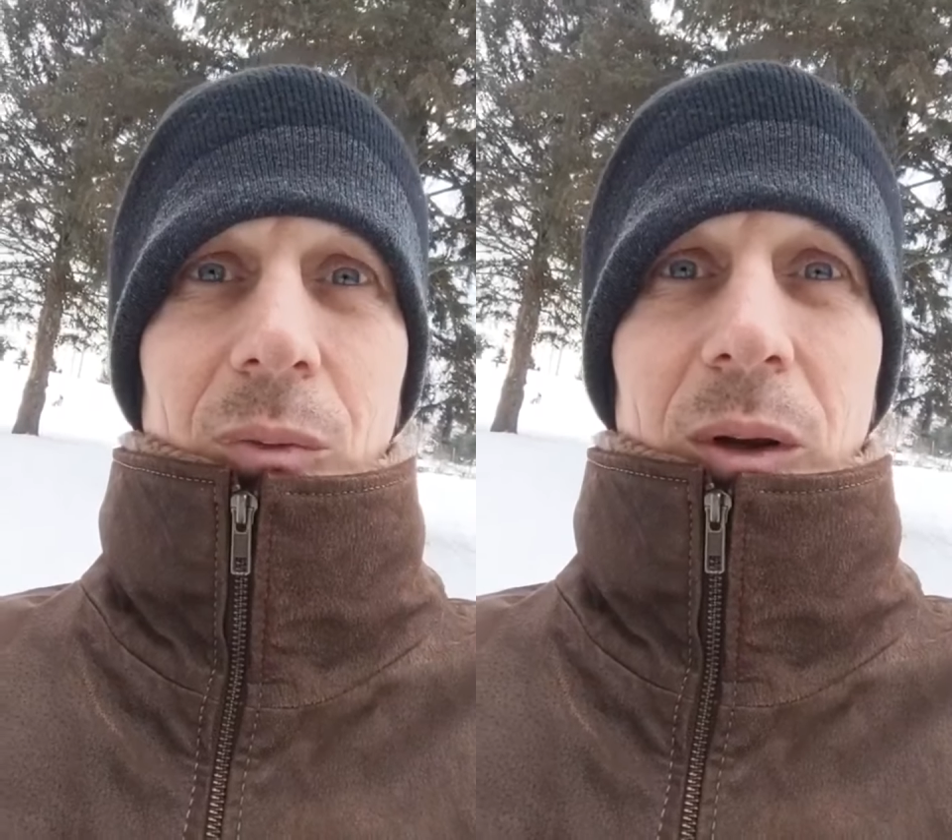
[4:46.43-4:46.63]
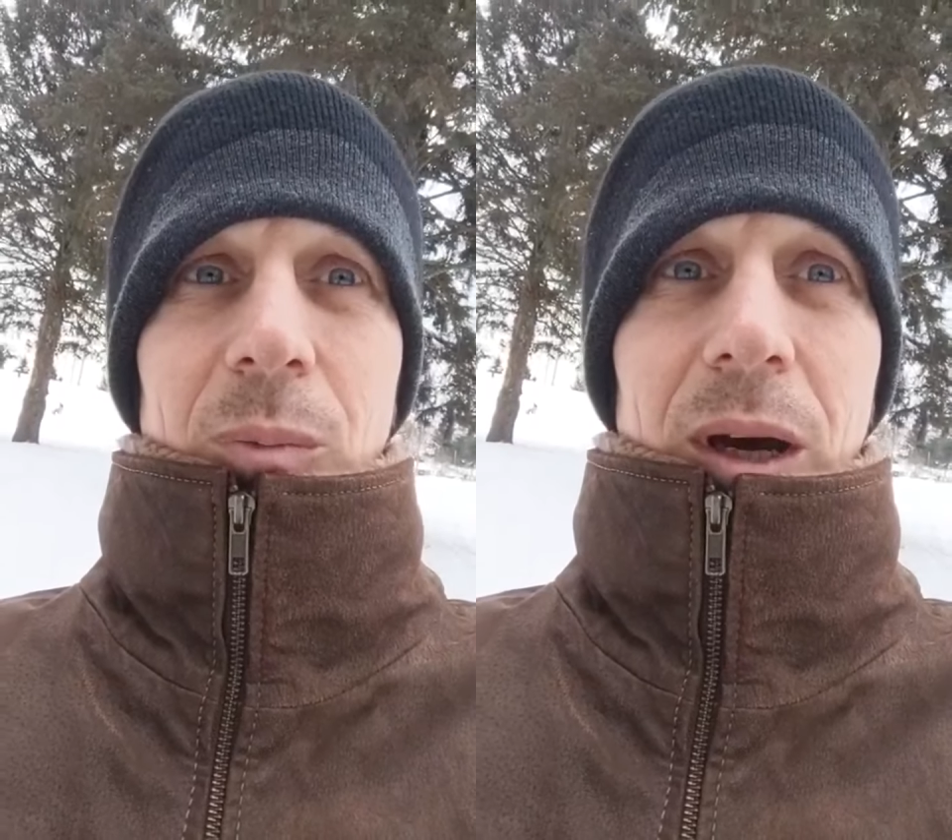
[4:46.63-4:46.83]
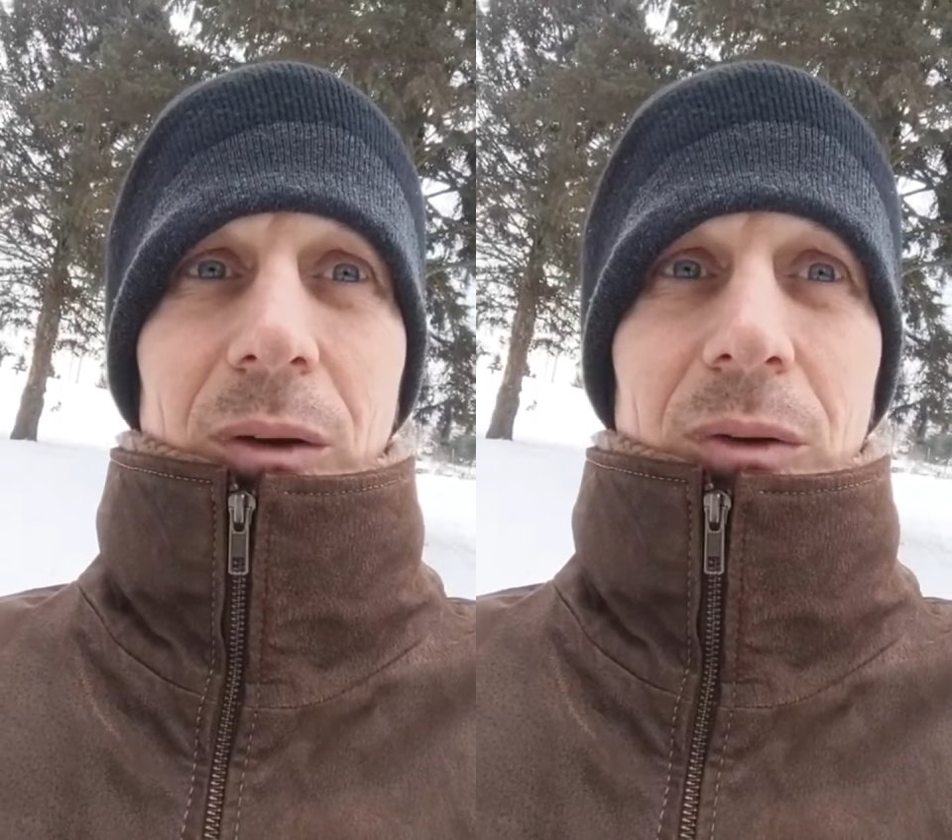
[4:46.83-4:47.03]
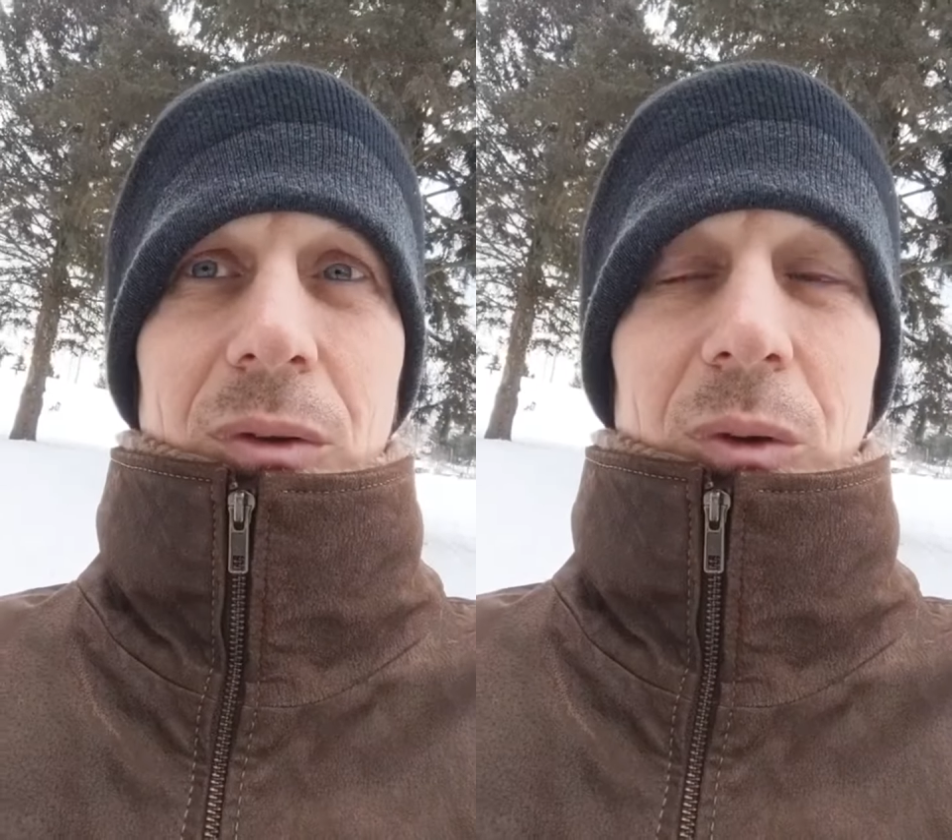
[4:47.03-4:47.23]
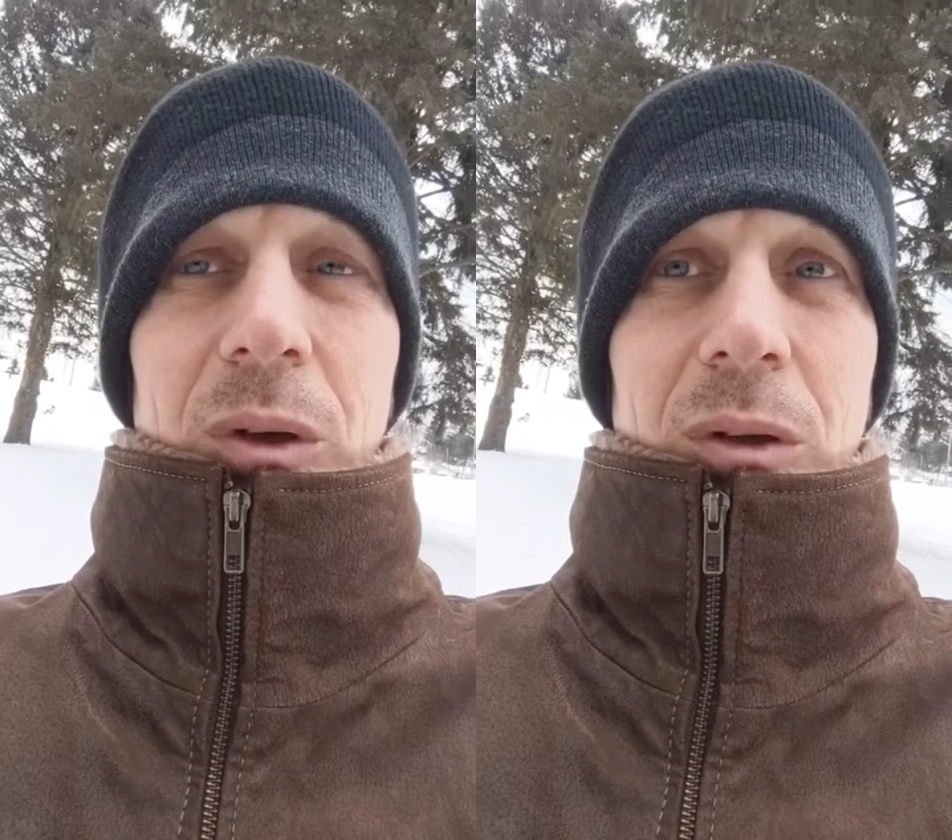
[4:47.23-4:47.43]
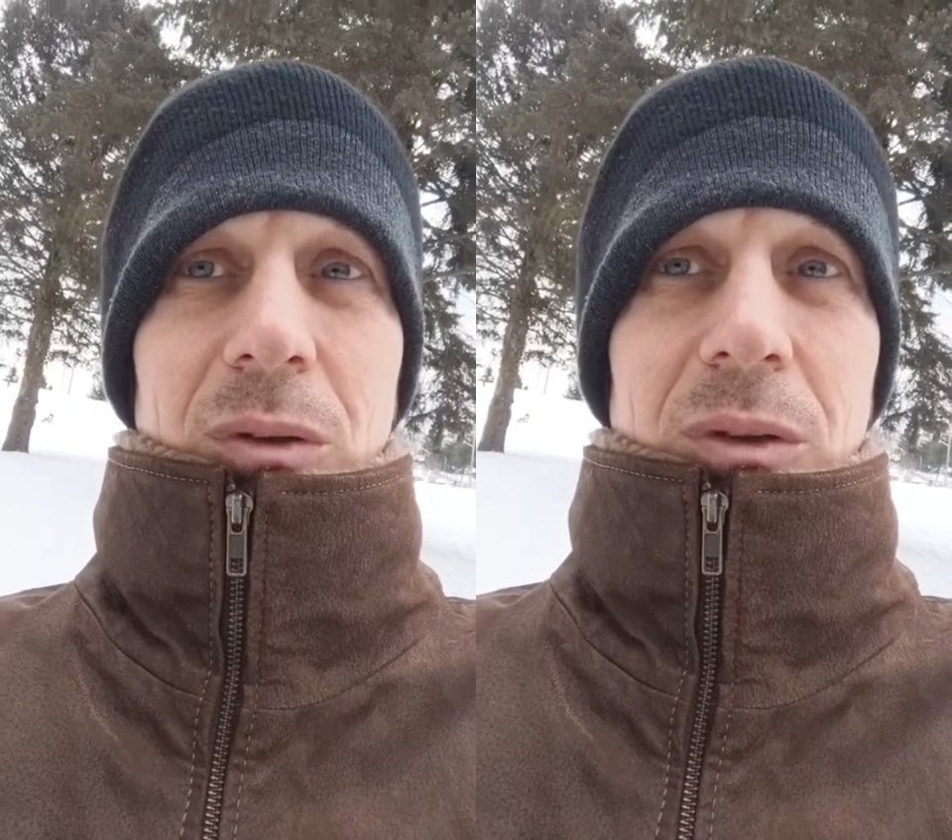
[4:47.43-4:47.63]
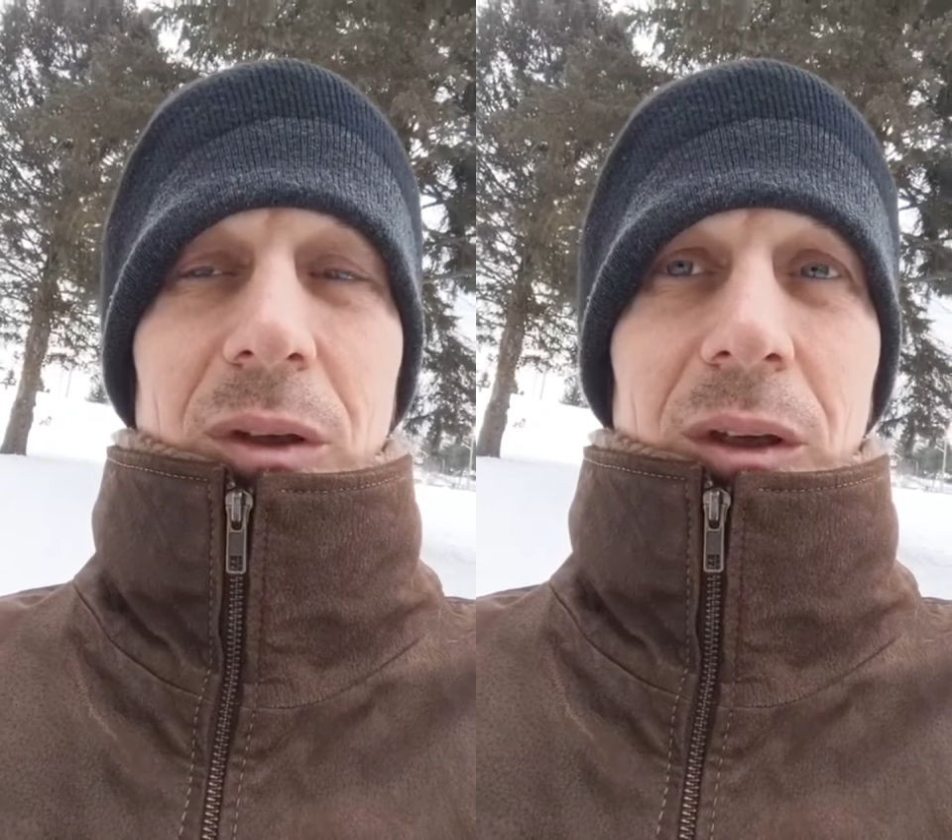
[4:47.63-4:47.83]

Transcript: One battle in 2 years.